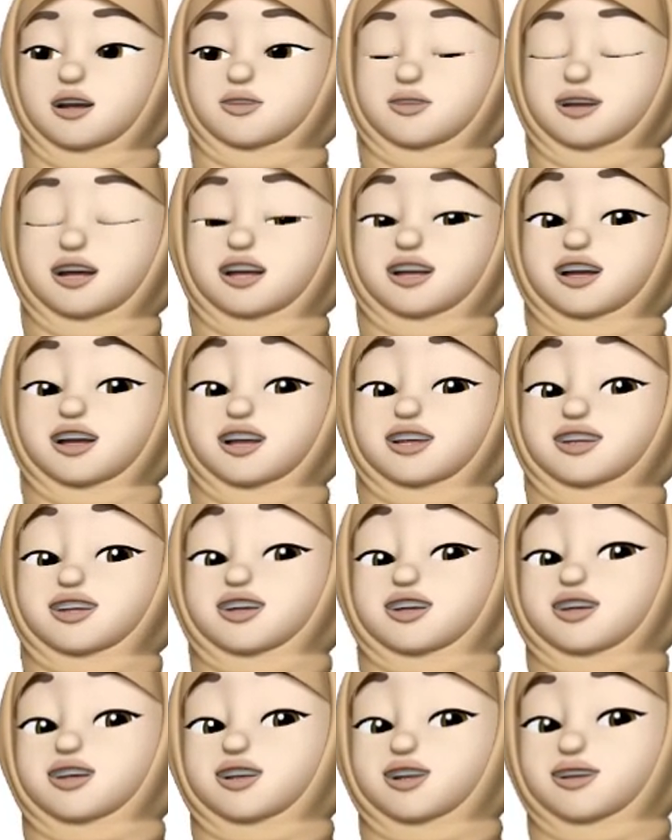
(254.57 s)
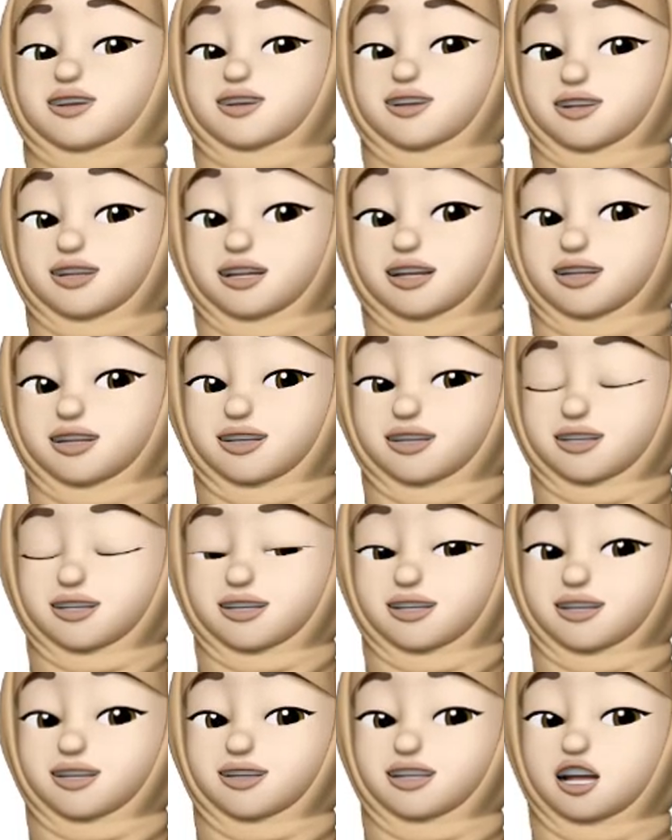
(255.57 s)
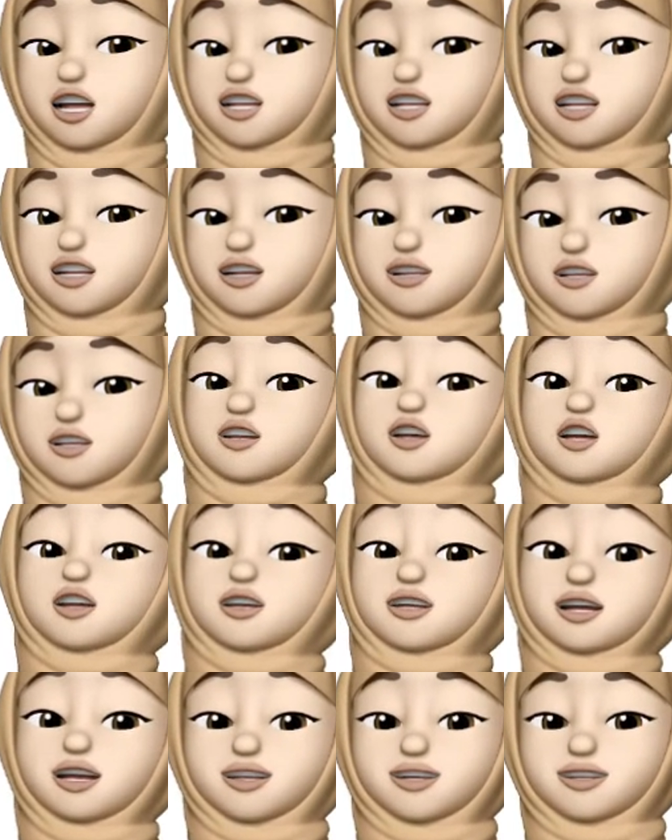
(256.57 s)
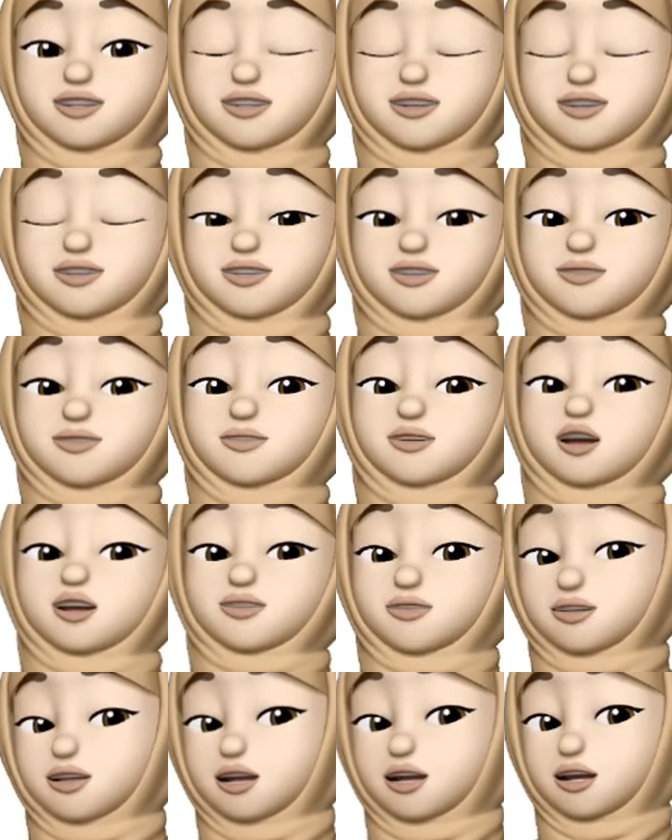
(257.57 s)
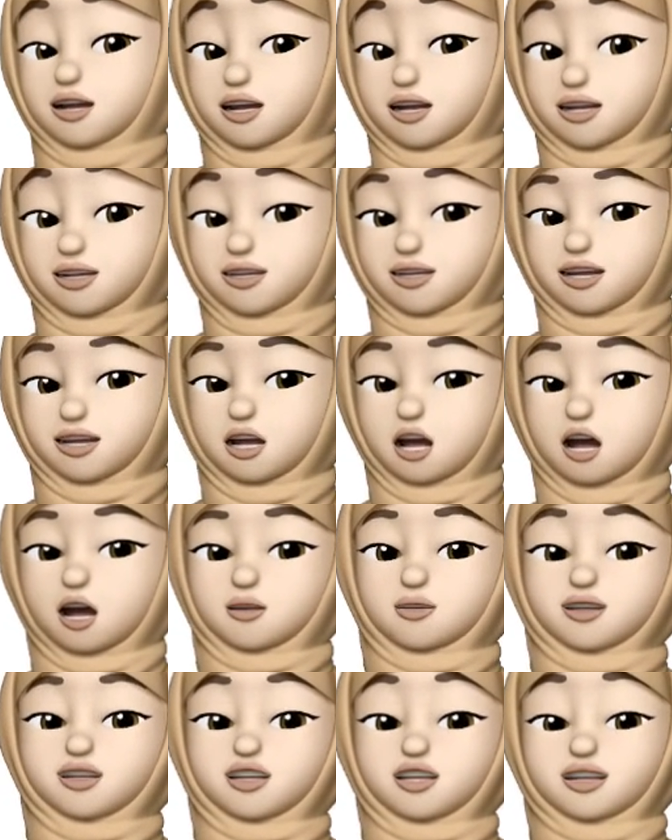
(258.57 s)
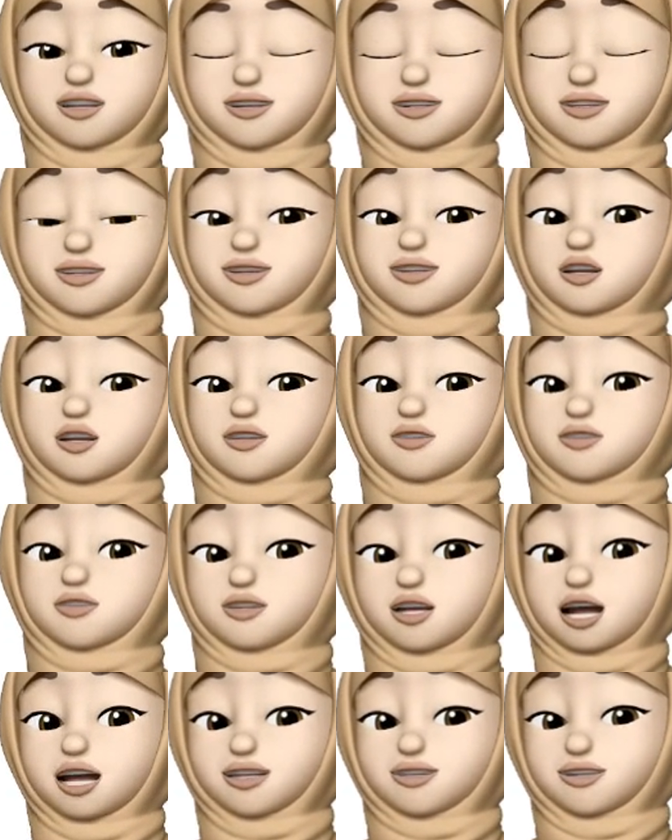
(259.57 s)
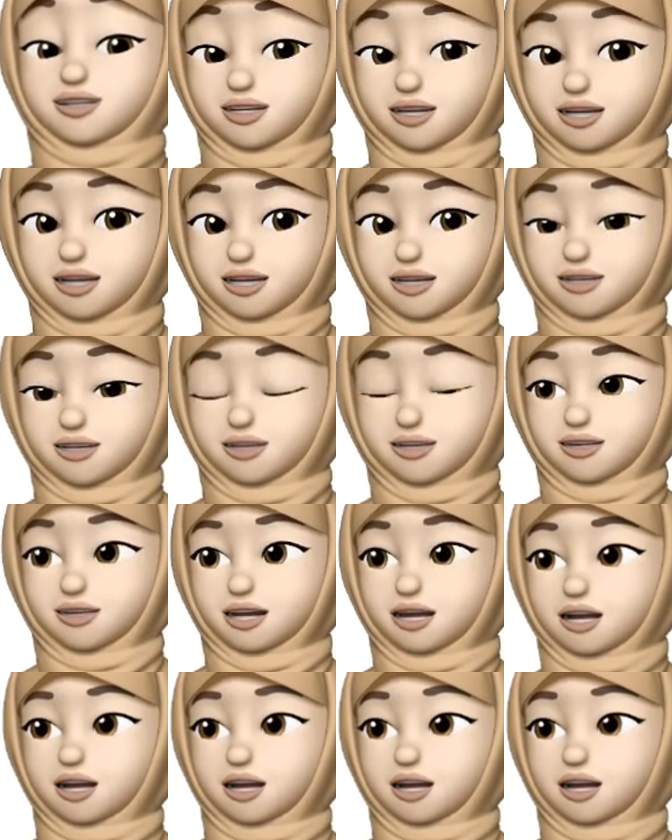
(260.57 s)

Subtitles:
We are lastly going to discuss the structure of the conducting system of the heart, which consists of 5 things.